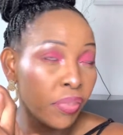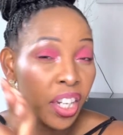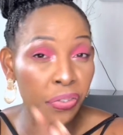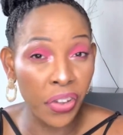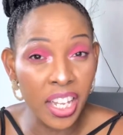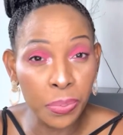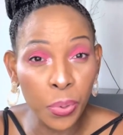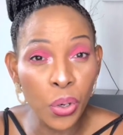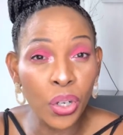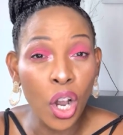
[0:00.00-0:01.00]

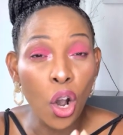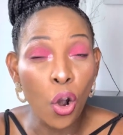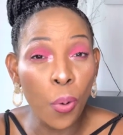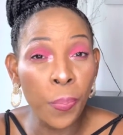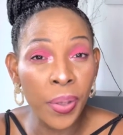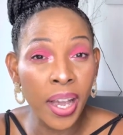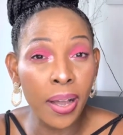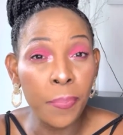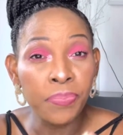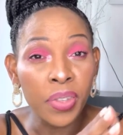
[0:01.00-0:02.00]
Facebook,
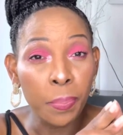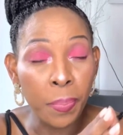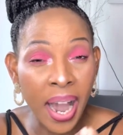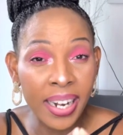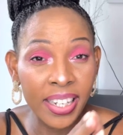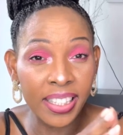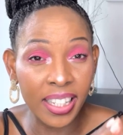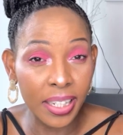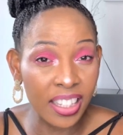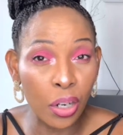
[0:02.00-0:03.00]
aupair Paris,
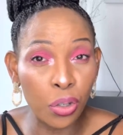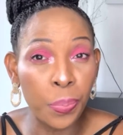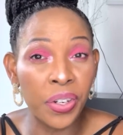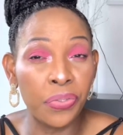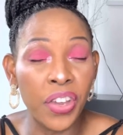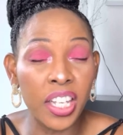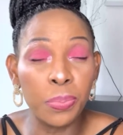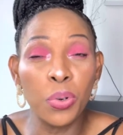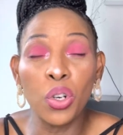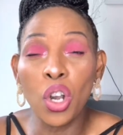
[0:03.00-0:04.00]
it's a group in
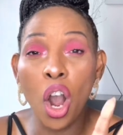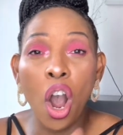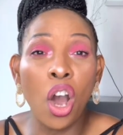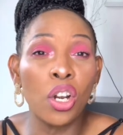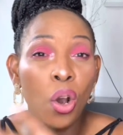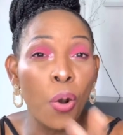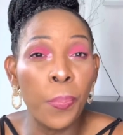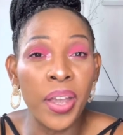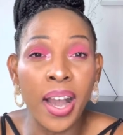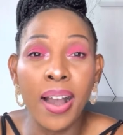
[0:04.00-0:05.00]
Facebook, or
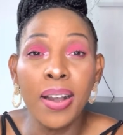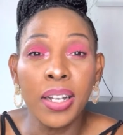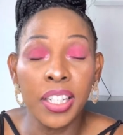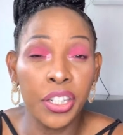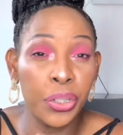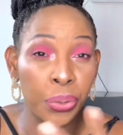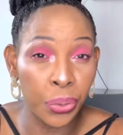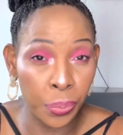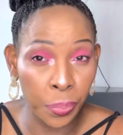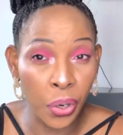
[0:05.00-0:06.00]
aupair in
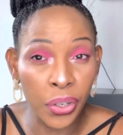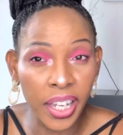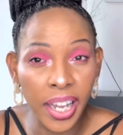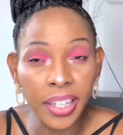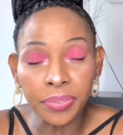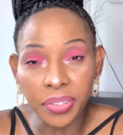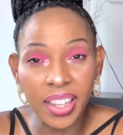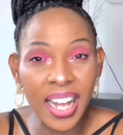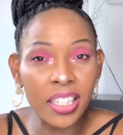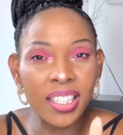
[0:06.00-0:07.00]
Europe. Okay,
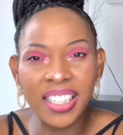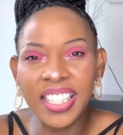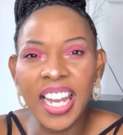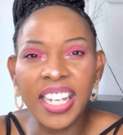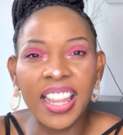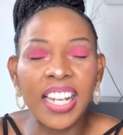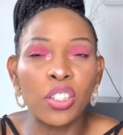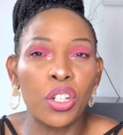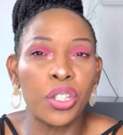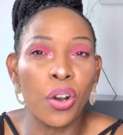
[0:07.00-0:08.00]
that's, check that
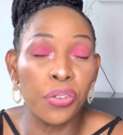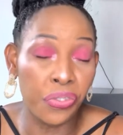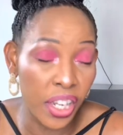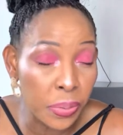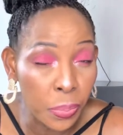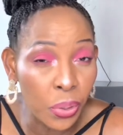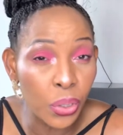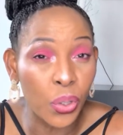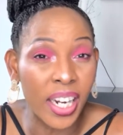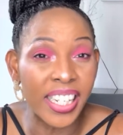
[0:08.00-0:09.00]
on Facebook.
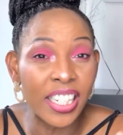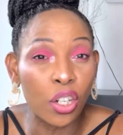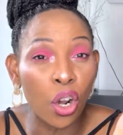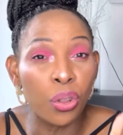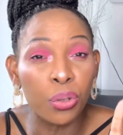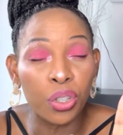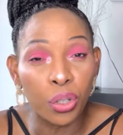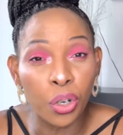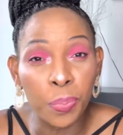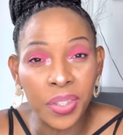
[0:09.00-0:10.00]
You can get all those
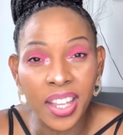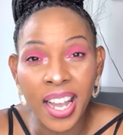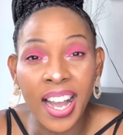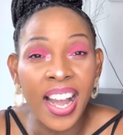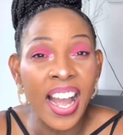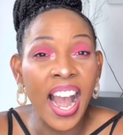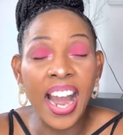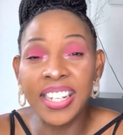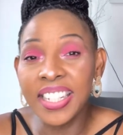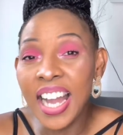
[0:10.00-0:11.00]
groups there,
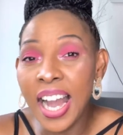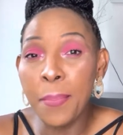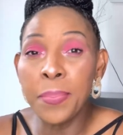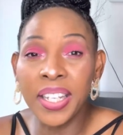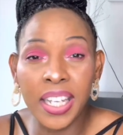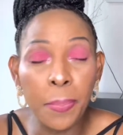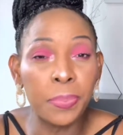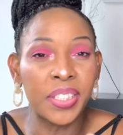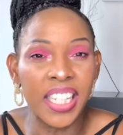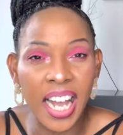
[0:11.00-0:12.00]
and yeah,
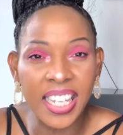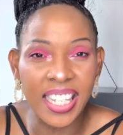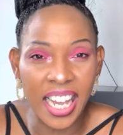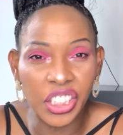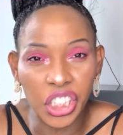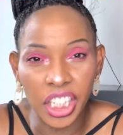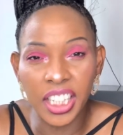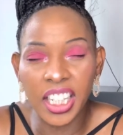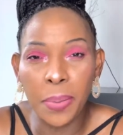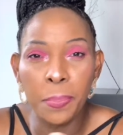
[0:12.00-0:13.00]
keep
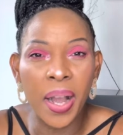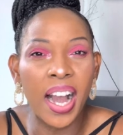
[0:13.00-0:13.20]
searching, keep